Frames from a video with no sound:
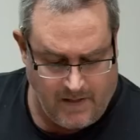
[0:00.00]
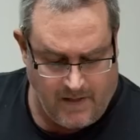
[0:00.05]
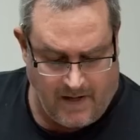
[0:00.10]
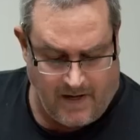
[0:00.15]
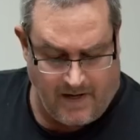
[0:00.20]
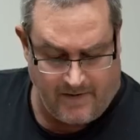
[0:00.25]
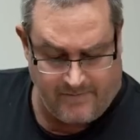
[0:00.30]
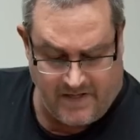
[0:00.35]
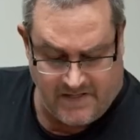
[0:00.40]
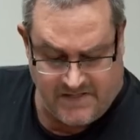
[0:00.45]

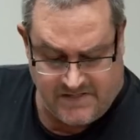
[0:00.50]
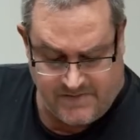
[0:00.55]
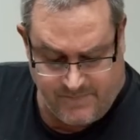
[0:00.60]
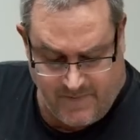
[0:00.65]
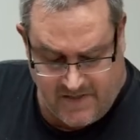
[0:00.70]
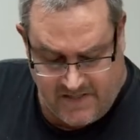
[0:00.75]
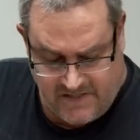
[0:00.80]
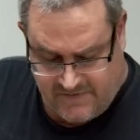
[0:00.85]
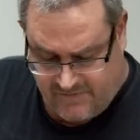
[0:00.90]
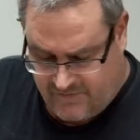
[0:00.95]
I've got
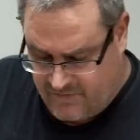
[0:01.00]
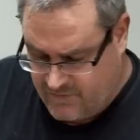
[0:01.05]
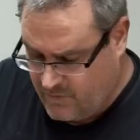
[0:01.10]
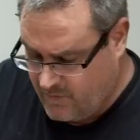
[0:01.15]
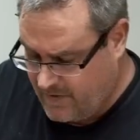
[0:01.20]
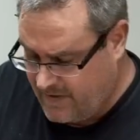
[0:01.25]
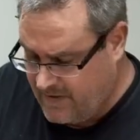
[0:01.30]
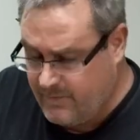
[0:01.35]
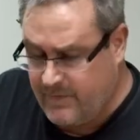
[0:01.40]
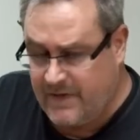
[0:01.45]
space for
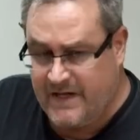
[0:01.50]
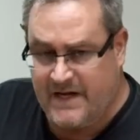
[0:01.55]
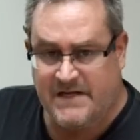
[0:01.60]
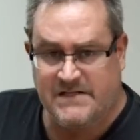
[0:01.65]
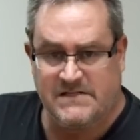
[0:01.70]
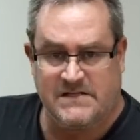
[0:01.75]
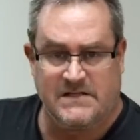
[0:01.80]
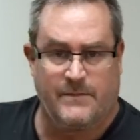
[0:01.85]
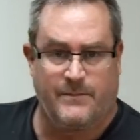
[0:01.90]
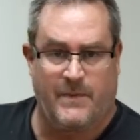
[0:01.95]
20 blades
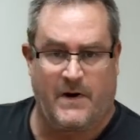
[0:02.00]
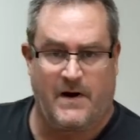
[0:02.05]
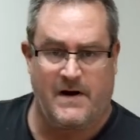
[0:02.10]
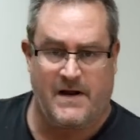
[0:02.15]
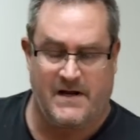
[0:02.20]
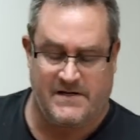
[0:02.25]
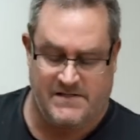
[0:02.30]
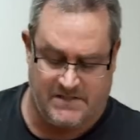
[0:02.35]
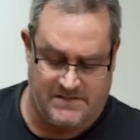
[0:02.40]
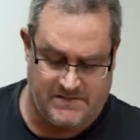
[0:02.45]
in the part I
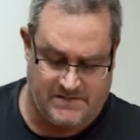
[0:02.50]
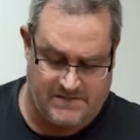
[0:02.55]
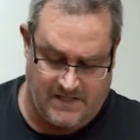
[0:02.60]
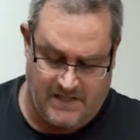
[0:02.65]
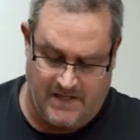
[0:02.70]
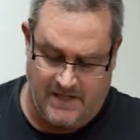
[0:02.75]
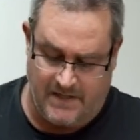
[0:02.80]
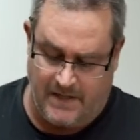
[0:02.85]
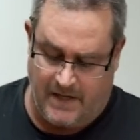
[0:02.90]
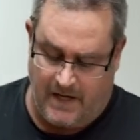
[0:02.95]
just
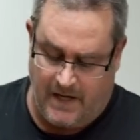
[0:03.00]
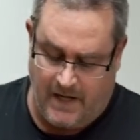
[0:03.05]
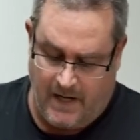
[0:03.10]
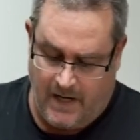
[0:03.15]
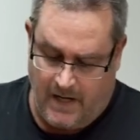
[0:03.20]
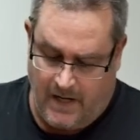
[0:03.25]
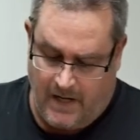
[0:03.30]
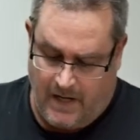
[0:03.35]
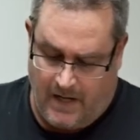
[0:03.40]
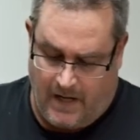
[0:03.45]
did.
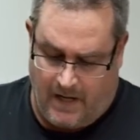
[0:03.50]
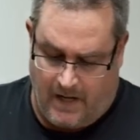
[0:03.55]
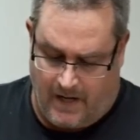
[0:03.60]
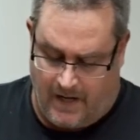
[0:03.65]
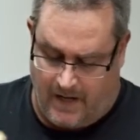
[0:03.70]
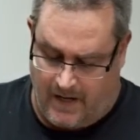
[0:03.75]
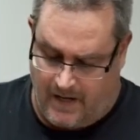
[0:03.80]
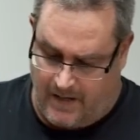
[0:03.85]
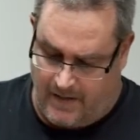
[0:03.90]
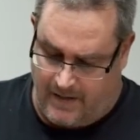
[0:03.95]

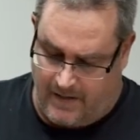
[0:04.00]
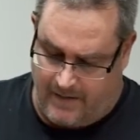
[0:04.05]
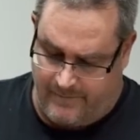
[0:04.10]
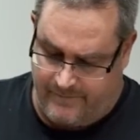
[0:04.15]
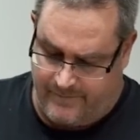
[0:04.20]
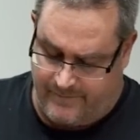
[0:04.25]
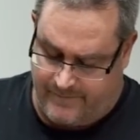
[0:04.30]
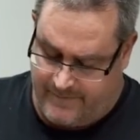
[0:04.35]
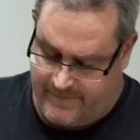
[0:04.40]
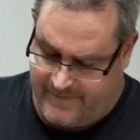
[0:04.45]

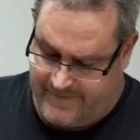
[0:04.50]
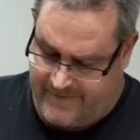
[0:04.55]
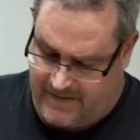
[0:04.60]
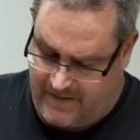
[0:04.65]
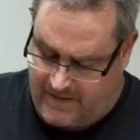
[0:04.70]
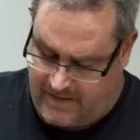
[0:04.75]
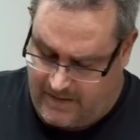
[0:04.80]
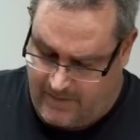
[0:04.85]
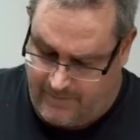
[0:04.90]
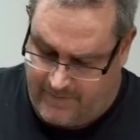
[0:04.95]
I've been
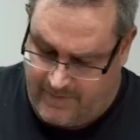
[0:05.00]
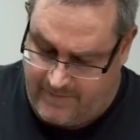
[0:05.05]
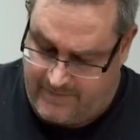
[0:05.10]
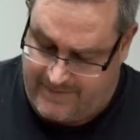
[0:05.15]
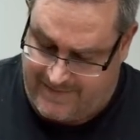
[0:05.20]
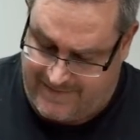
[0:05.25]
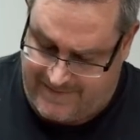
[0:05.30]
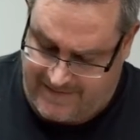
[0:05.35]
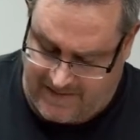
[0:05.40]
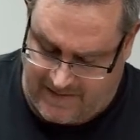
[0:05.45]
thinking about
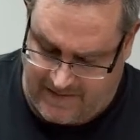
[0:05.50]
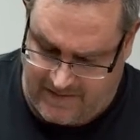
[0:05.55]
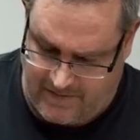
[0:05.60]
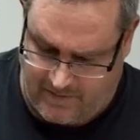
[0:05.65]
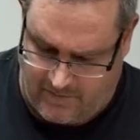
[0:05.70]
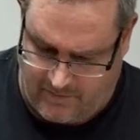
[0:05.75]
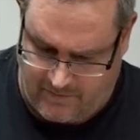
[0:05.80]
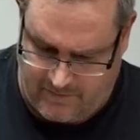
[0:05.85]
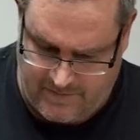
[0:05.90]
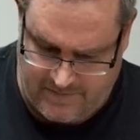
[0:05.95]
the
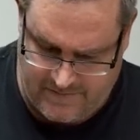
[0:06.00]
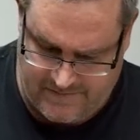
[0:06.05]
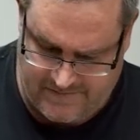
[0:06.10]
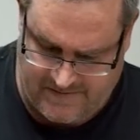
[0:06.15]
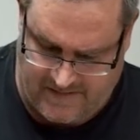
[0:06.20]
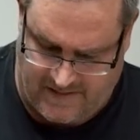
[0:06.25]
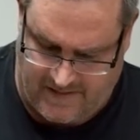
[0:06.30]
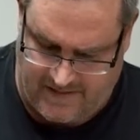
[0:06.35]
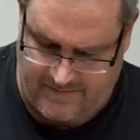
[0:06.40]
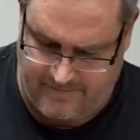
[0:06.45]
dado
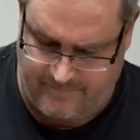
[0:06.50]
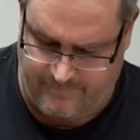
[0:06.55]
set,